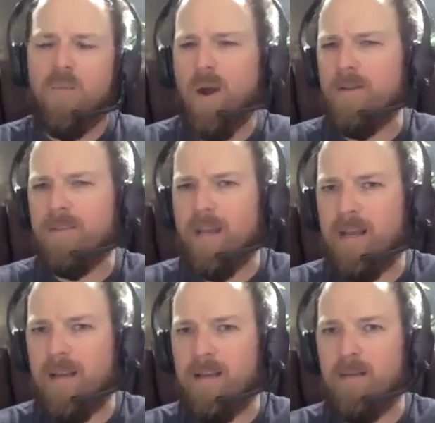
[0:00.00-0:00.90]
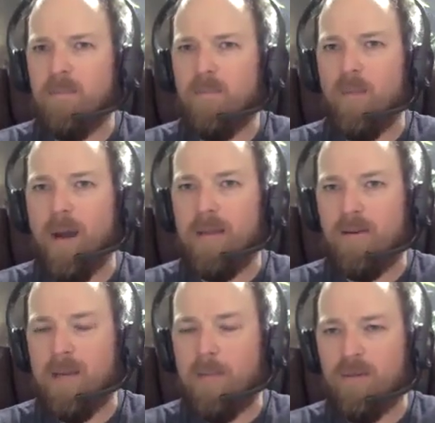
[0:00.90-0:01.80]
Why do you say ball
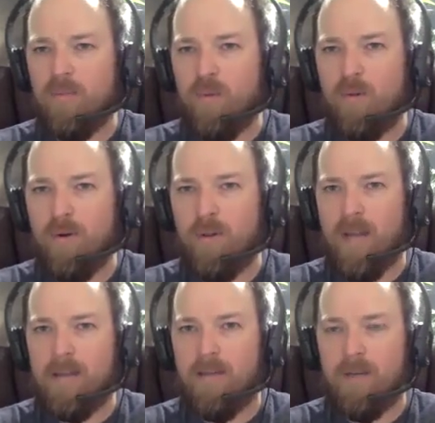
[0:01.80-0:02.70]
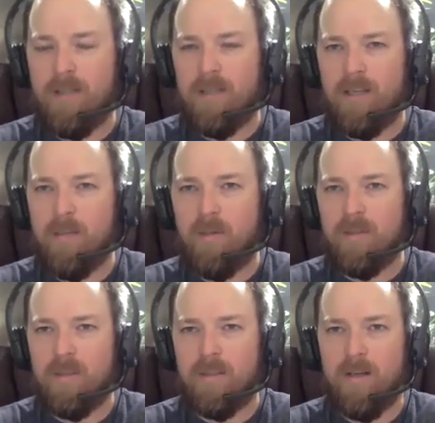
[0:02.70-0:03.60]
python keepers are more prone to that than retic
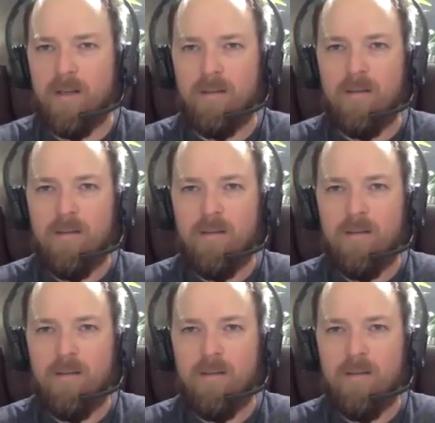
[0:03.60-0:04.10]
keepers? Is there?